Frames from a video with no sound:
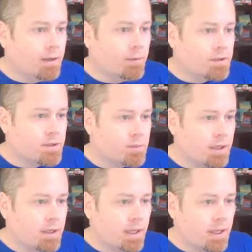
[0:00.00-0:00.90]
which has
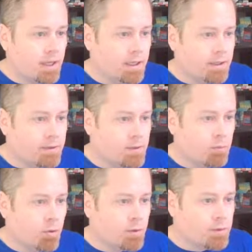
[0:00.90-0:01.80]
been a
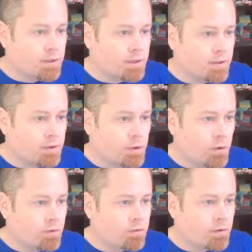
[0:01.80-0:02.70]
support and resistance
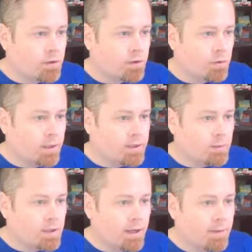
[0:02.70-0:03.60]
zone for quite some
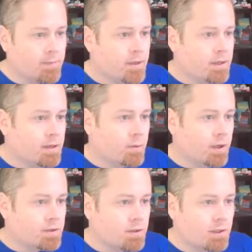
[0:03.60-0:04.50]
time. We
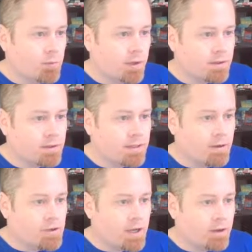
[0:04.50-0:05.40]
also need to break this
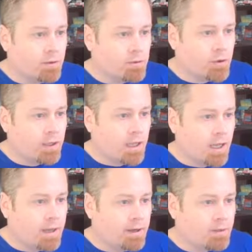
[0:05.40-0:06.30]
down channel trend
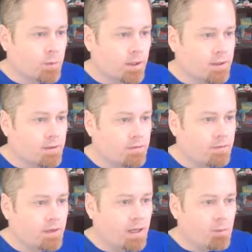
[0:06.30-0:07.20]
line as well as the
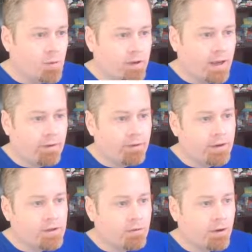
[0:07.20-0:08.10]
50-day moving
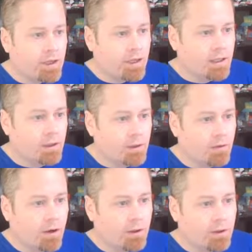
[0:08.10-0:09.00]
average. If we can get clear of
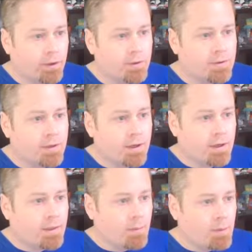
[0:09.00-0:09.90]
all of those,
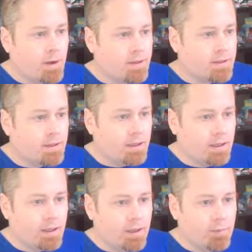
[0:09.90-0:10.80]
then we might see
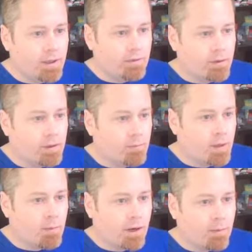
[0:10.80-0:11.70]
a bit of a
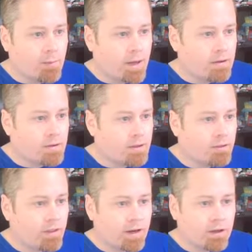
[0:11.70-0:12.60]
bear market bounce, and
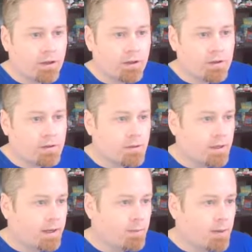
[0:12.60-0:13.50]
if that occurs,
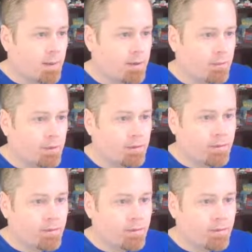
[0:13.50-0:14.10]
probably would